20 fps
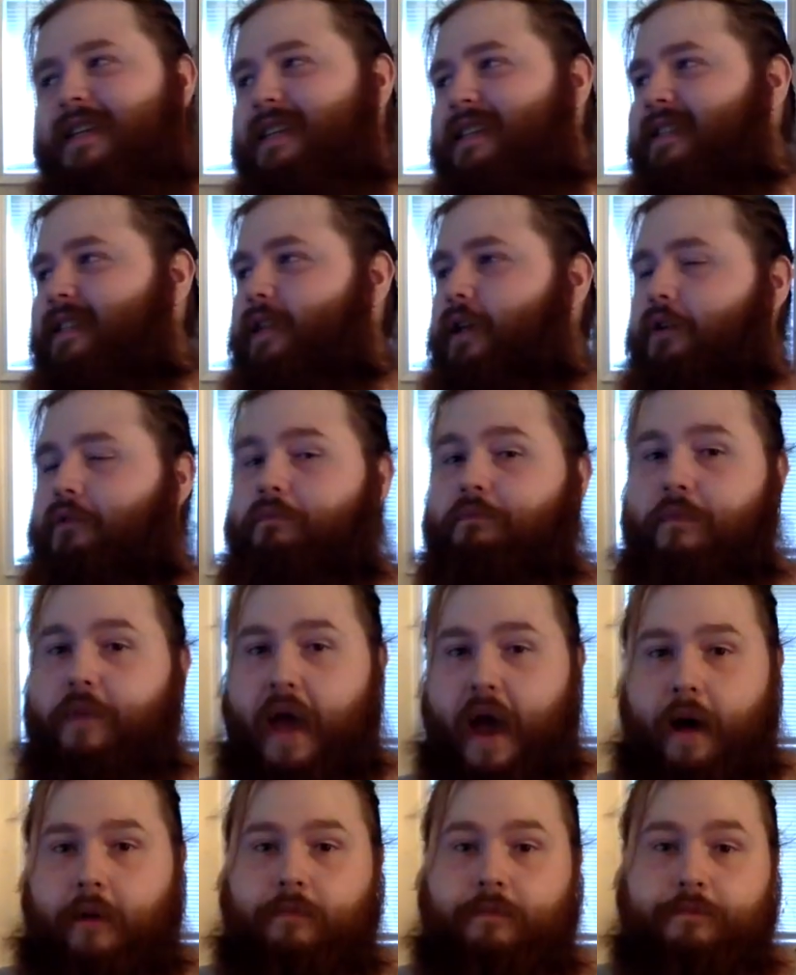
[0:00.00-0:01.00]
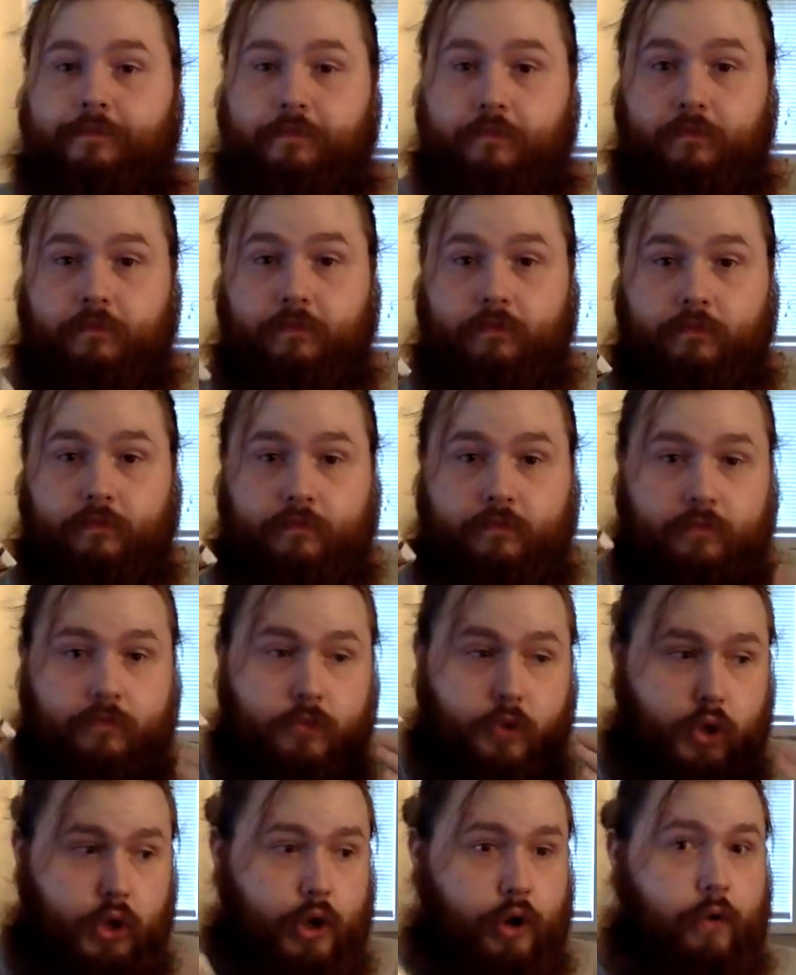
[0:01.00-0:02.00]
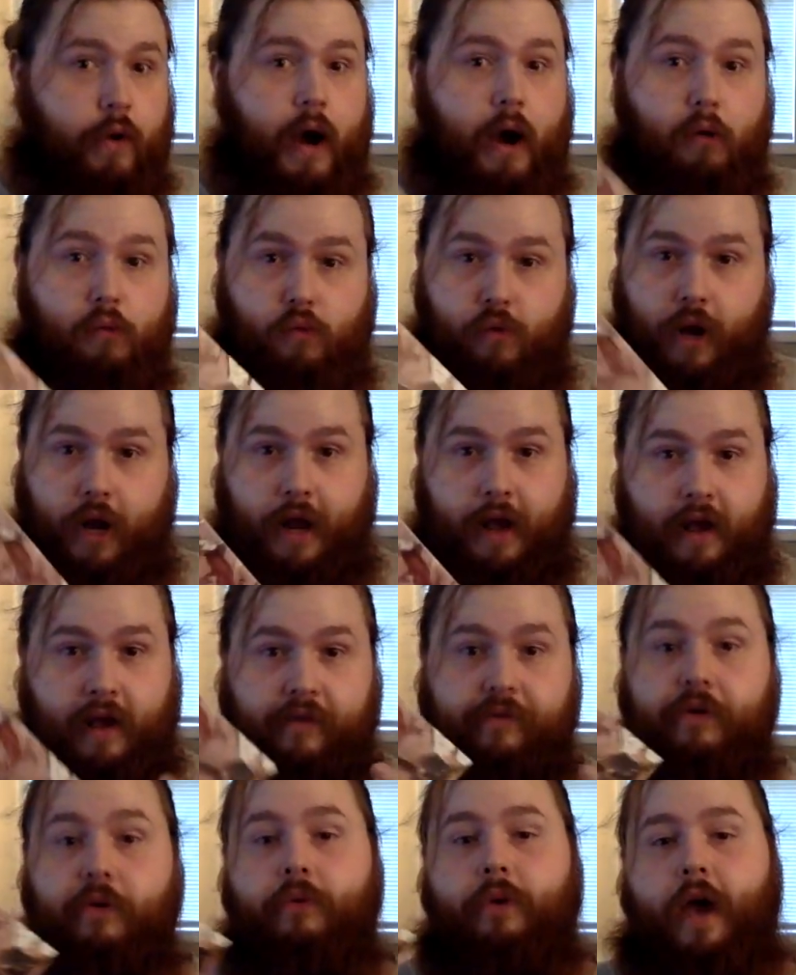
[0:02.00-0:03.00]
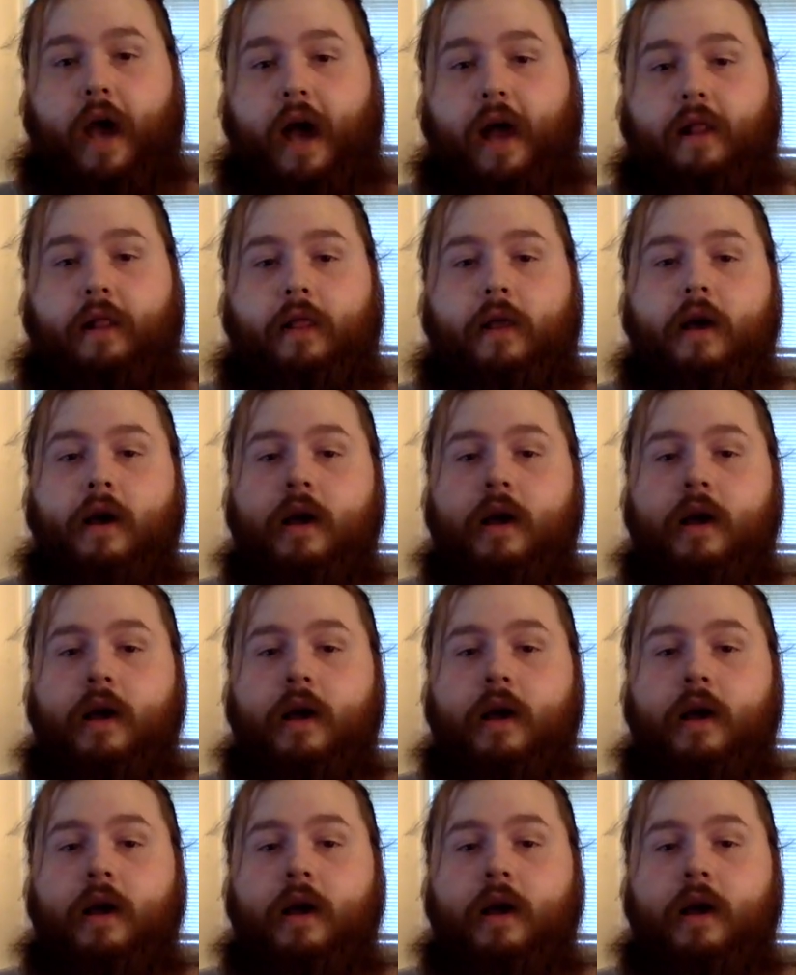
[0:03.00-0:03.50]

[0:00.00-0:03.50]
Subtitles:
So yeah, go out, read it if you can.